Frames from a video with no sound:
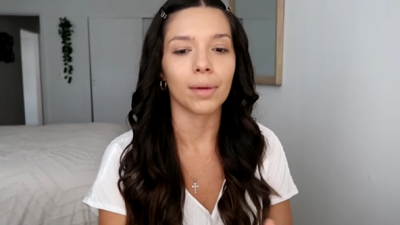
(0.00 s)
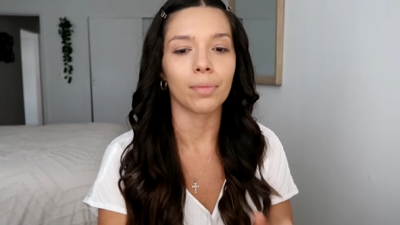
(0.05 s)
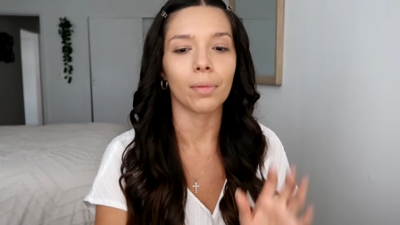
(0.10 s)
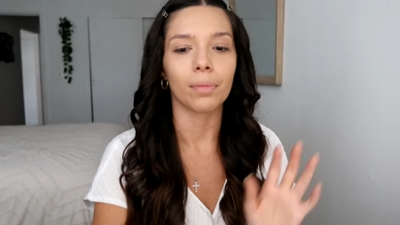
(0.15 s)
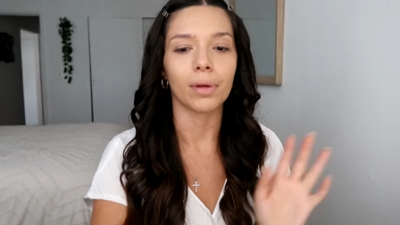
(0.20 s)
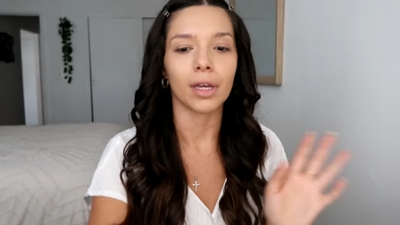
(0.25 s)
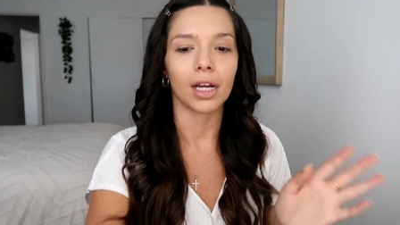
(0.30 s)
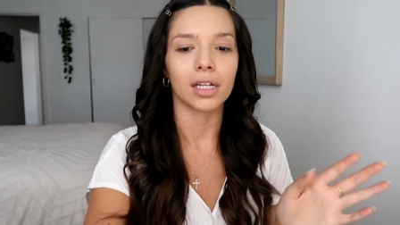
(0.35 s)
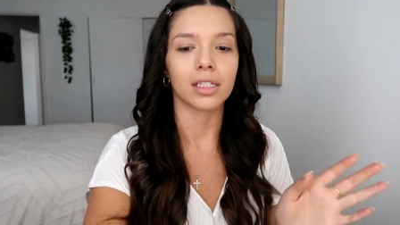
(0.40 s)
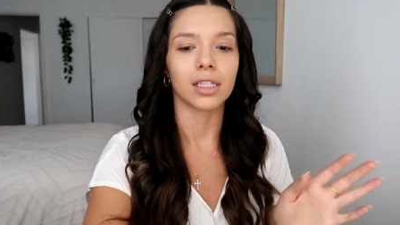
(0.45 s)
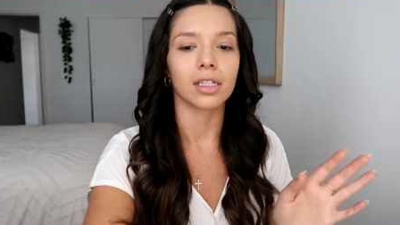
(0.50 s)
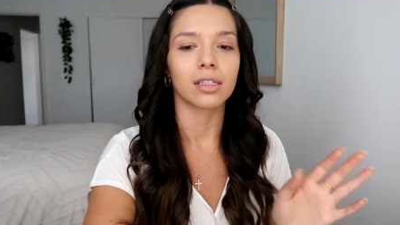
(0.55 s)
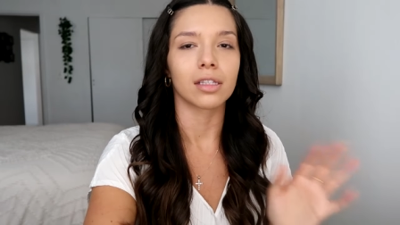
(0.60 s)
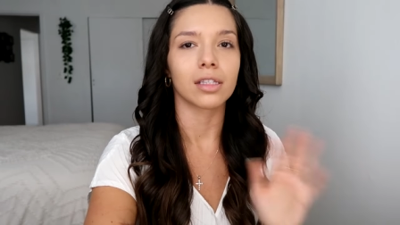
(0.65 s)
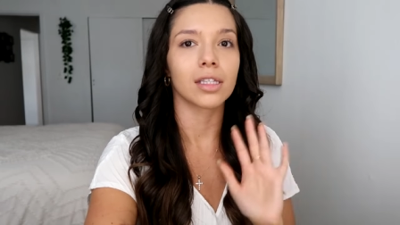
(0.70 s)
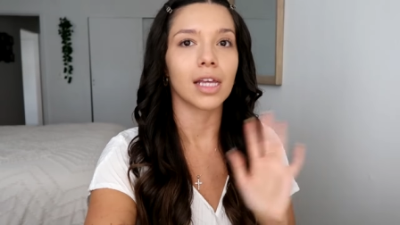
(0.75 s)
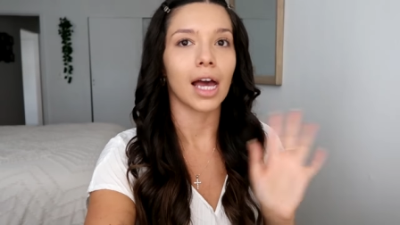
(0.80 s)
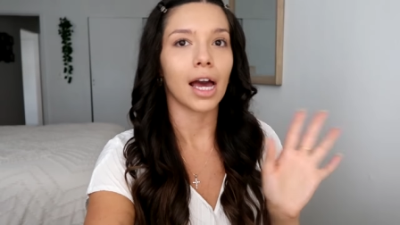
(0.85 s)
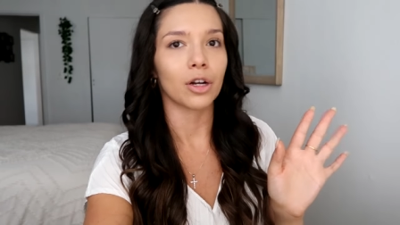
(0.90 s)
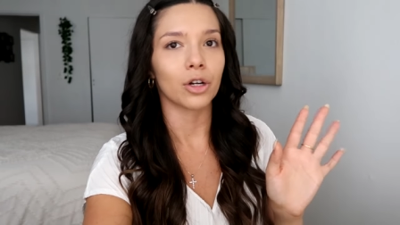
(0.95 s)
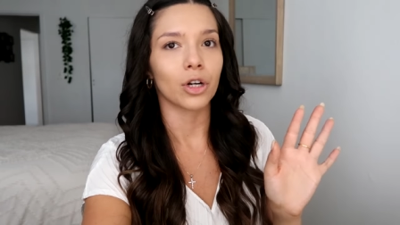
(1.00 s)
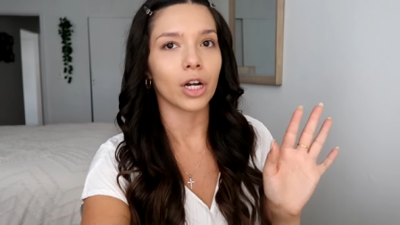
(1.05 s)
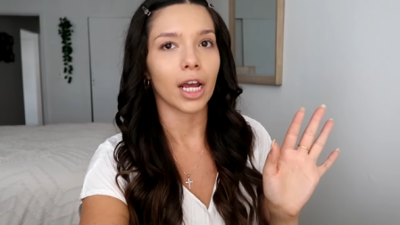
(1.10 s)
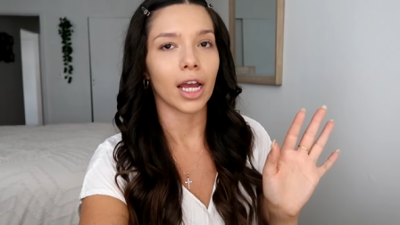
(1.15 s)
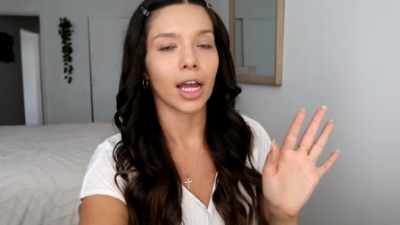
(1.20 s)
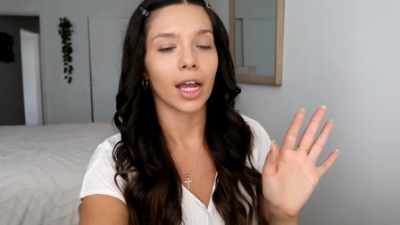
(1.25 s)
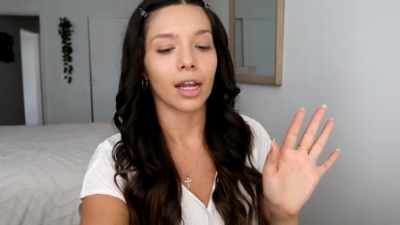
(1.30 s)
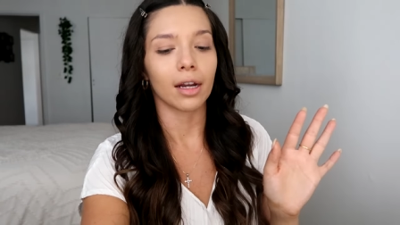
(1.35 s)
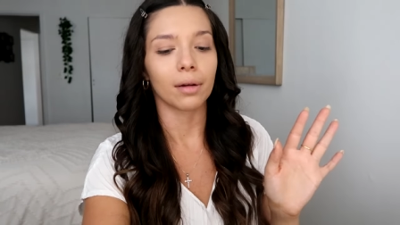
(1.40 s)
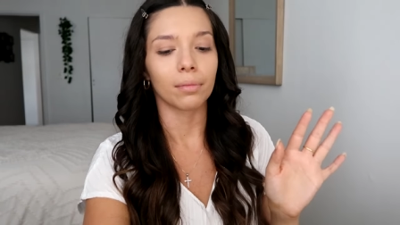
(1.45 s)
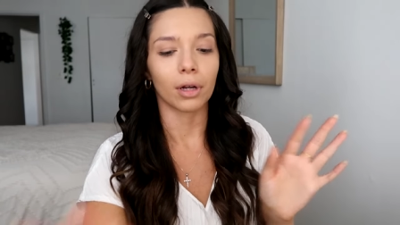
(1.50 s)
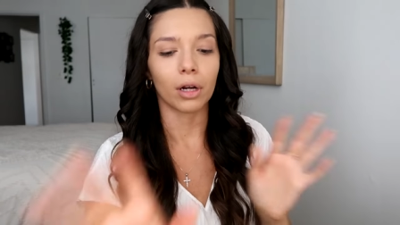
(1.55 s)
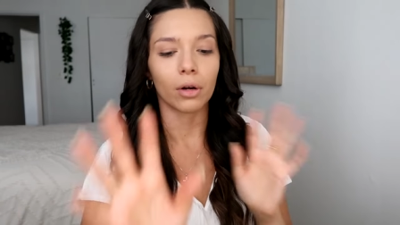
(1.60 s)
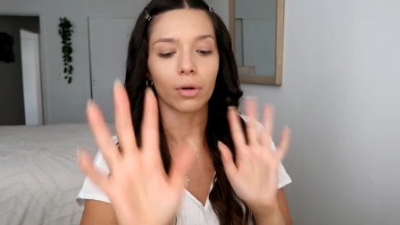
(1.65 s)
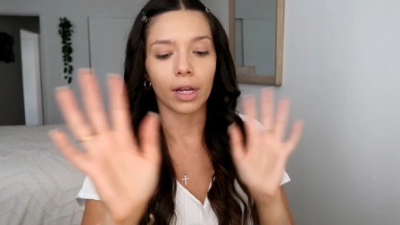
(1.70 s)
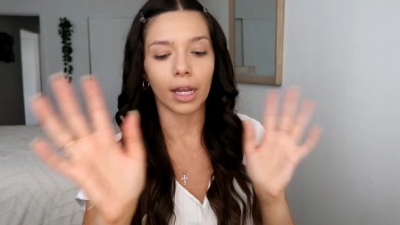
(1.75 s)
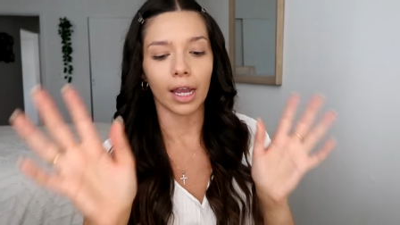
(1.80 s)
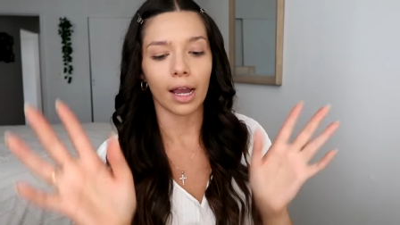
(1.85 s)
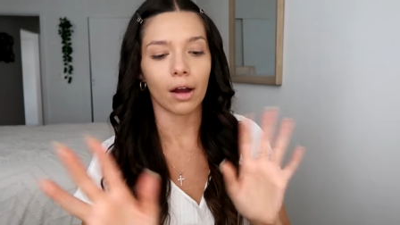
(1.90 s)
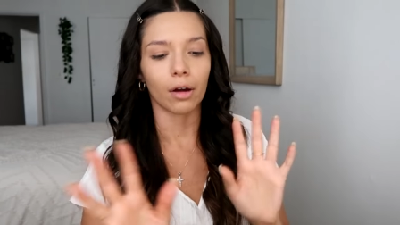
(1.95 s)
but because it's Saturday and I'm
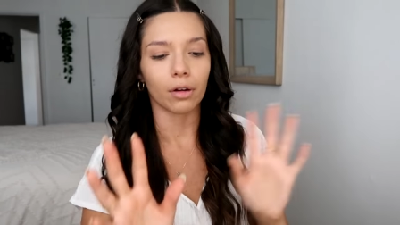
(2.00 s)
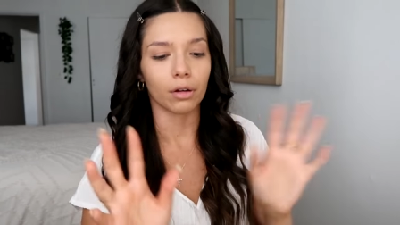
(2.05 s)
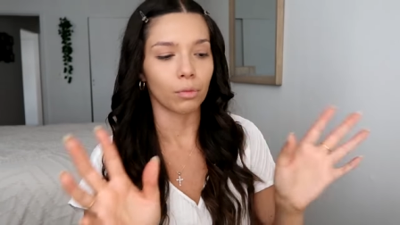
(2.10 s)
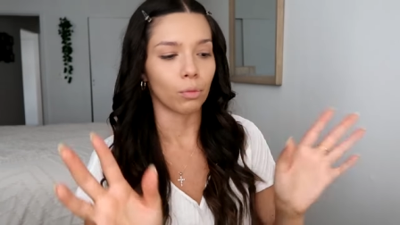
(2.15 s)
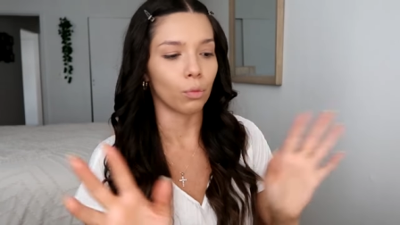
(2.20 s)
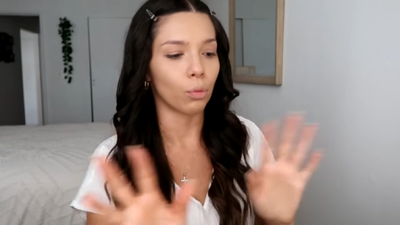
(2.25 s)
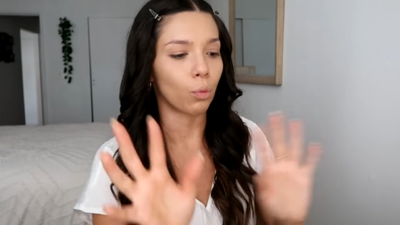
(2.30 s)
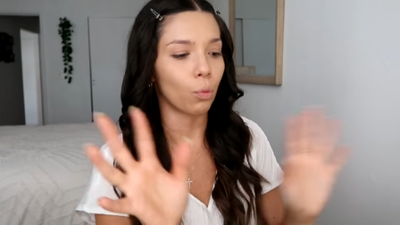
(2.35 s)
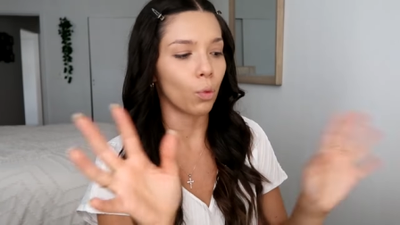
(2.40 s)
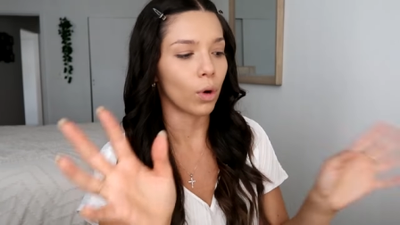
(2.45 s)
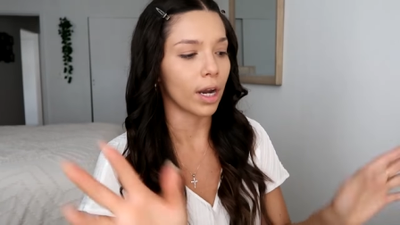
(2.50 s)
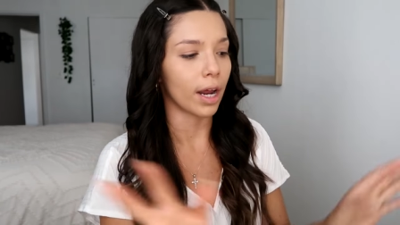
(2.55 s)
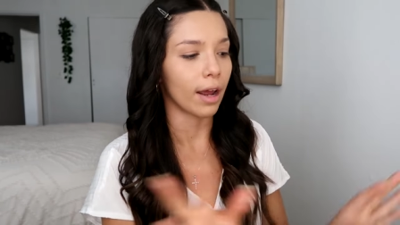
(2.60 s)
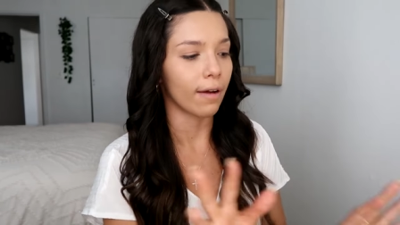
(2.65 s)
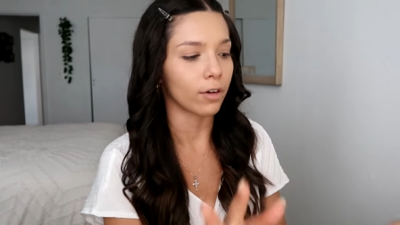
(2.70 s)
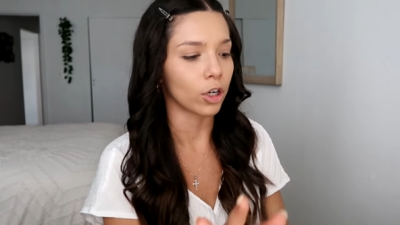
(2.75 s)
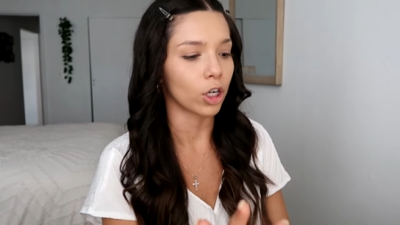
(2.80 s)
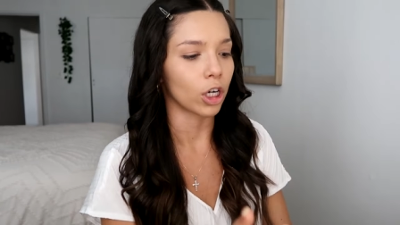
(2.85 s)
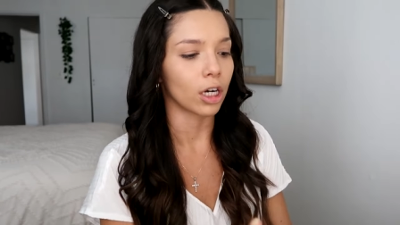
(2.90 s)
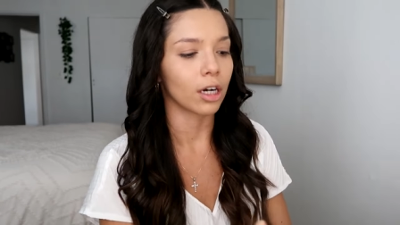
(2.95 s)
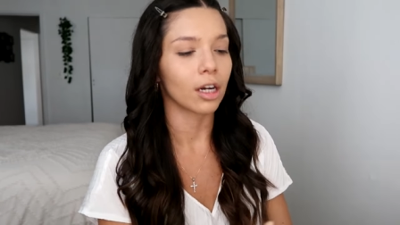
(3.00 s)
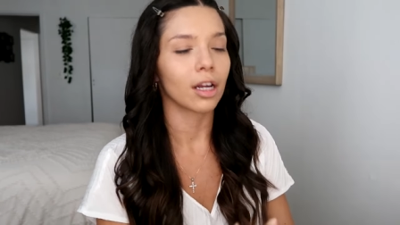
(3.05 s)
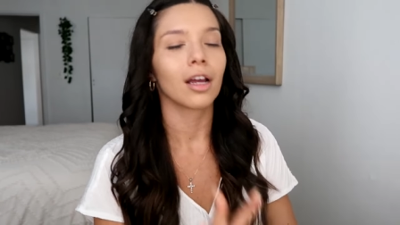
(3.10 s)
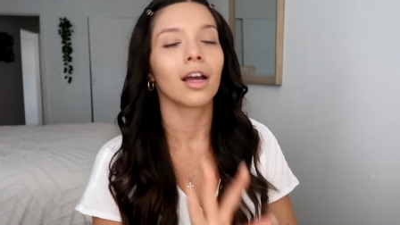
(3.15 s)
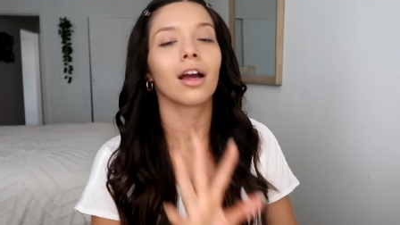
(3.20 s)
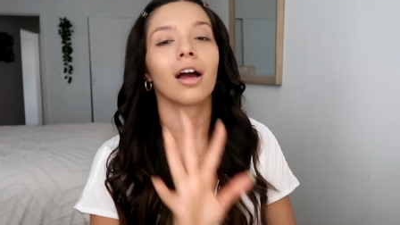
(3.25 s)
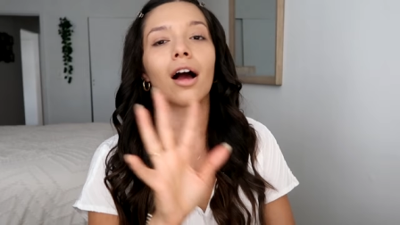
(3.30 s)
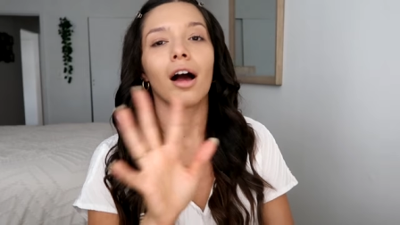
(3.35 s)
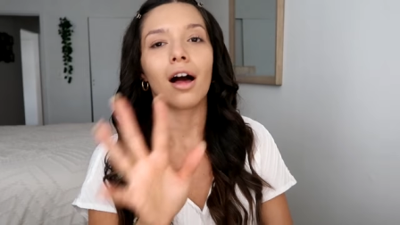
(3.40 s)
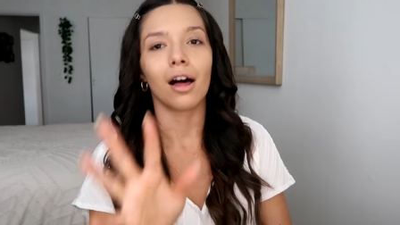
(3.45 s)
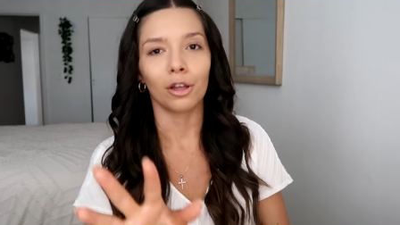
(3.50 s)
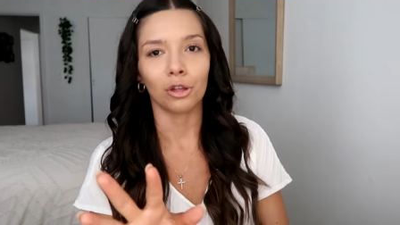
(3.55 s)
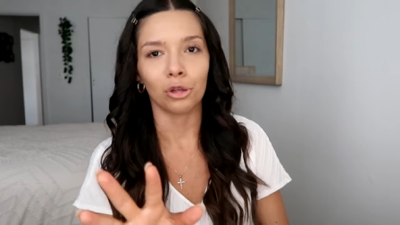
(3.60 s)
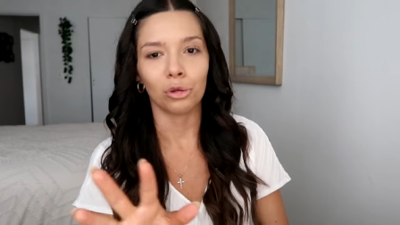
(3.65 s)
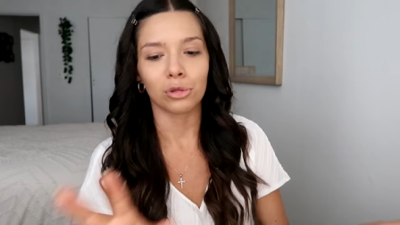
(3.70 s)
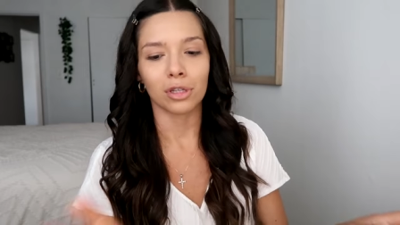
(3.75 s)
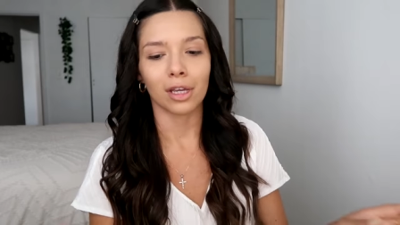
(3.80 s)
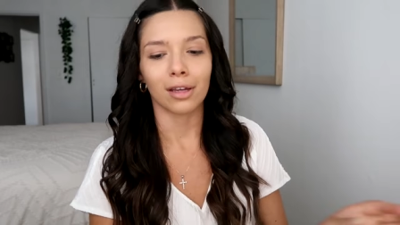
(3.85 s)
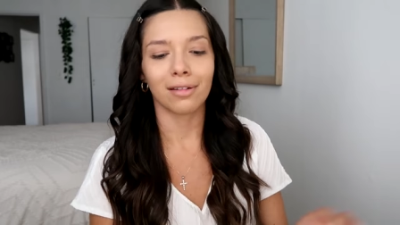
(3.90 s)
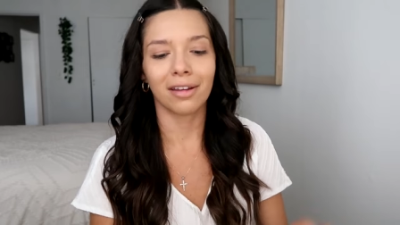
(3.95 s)
going out and whatever, I'll
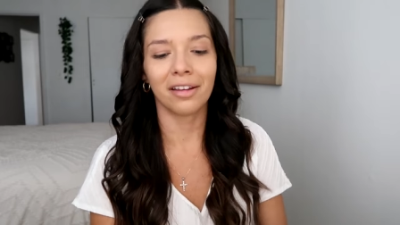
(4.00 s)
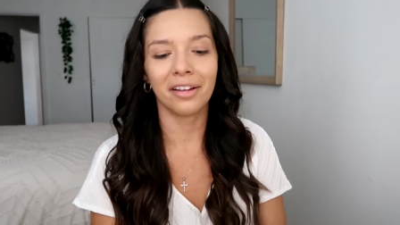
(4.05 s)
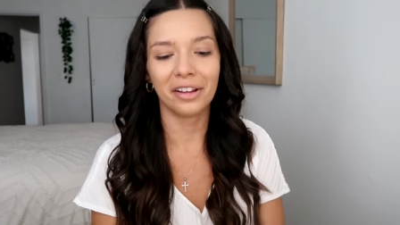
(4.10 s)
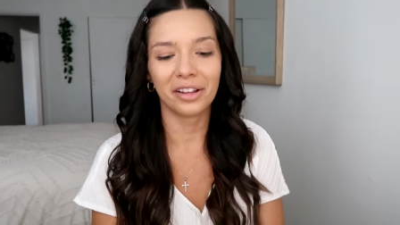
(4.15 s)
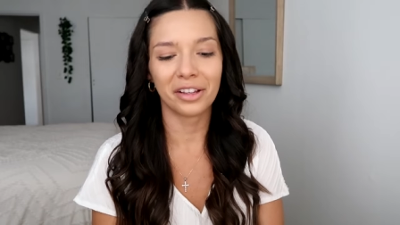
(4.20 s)
use it.